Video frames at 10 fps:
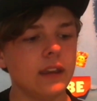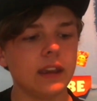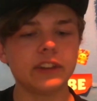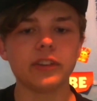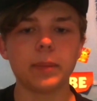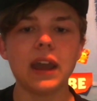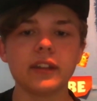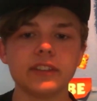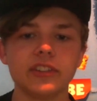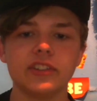it's
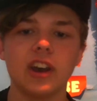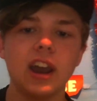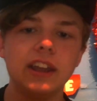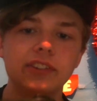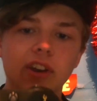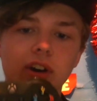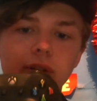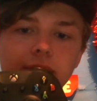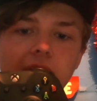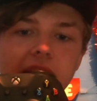about the size
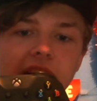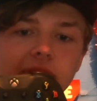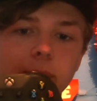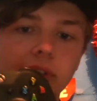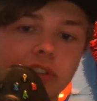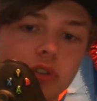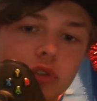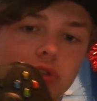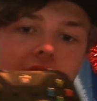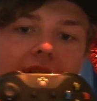of an Xbox
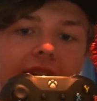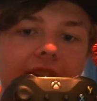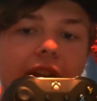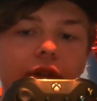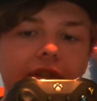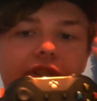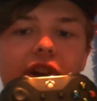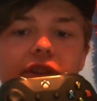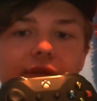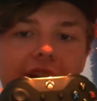controller, and now not the
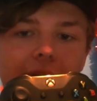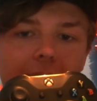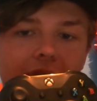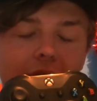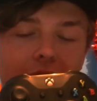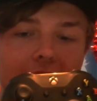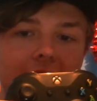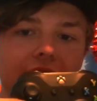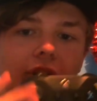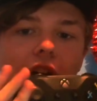size of an Xbox controller,
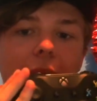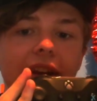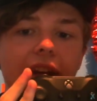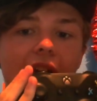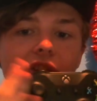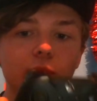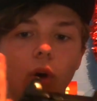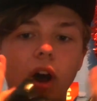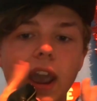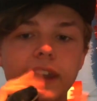sorry, I mean as
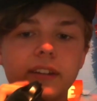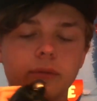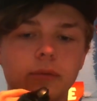wide,